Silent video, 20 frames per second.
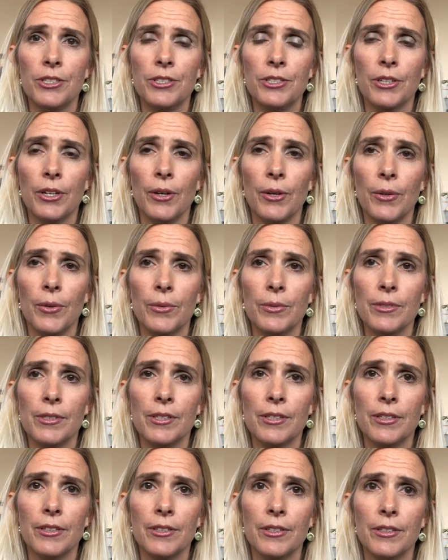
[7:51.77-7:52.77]
Don't
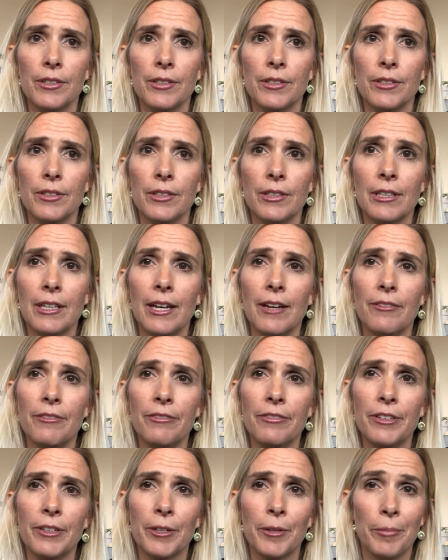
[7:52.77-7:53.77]
let
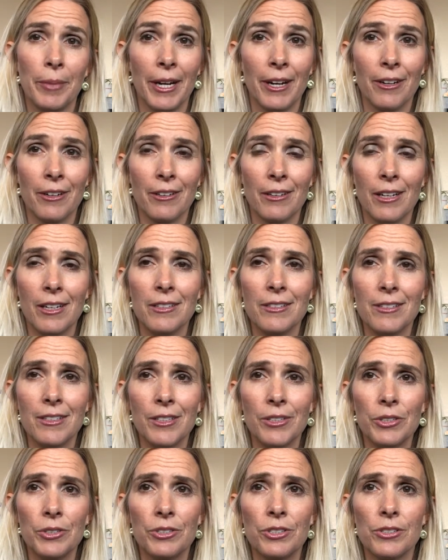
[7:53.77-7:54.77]
fear paralyze
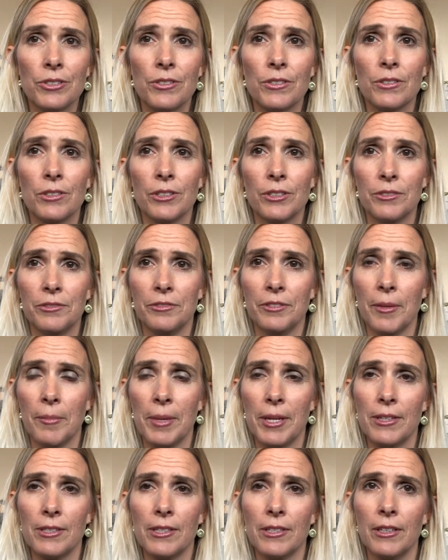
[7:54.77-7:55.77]
you, just learn from
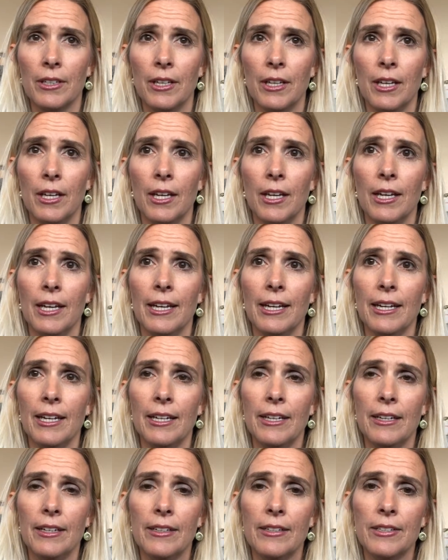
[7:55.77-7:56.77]
it.
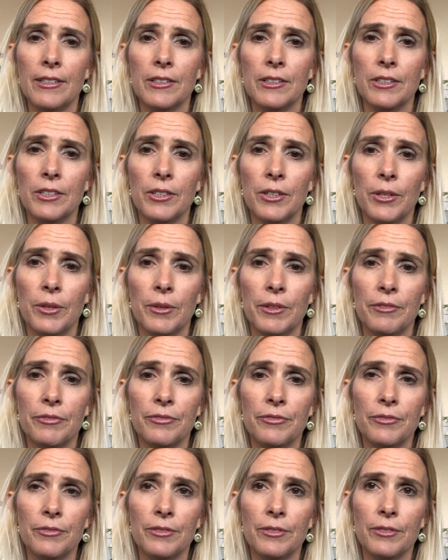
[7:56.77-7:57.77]
And you know, if
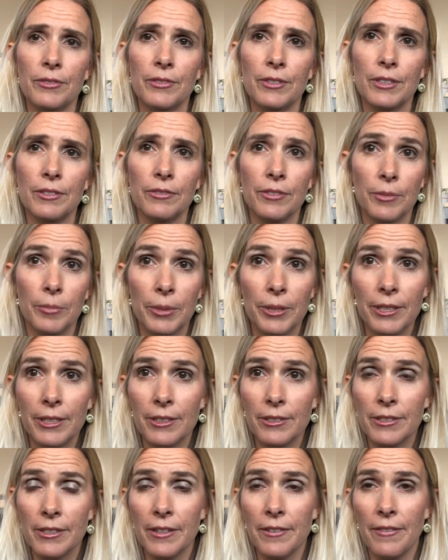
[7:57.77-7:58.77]
if you're putting
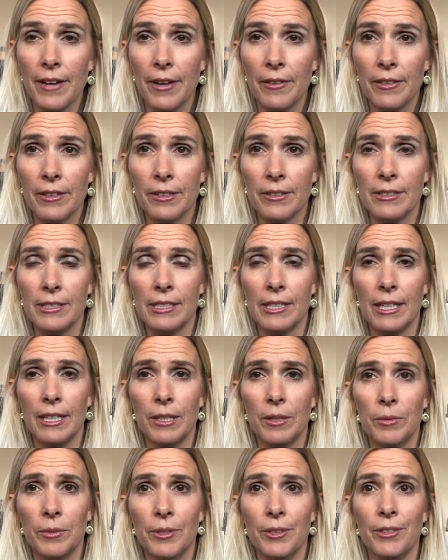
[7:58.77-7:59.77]
yourself out there in the
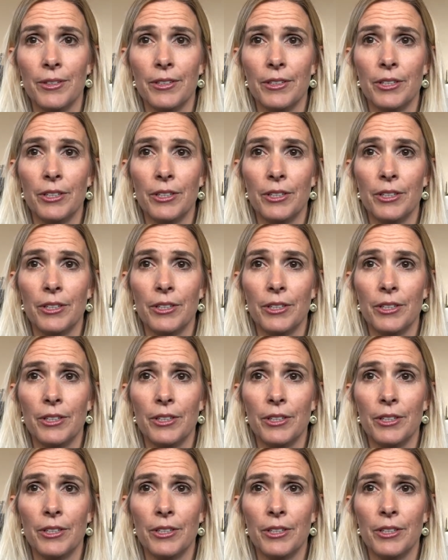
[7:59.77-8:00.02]
dating world